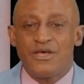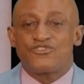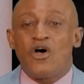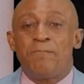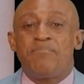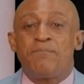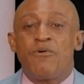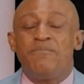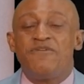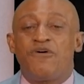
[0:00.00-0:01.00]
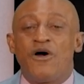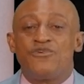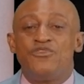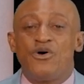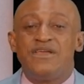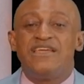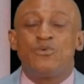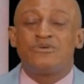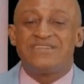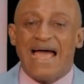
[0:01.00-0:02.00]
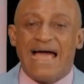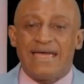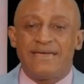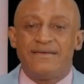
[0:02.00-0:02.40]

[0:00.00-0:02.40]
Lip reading: some people, before you know it, they will die.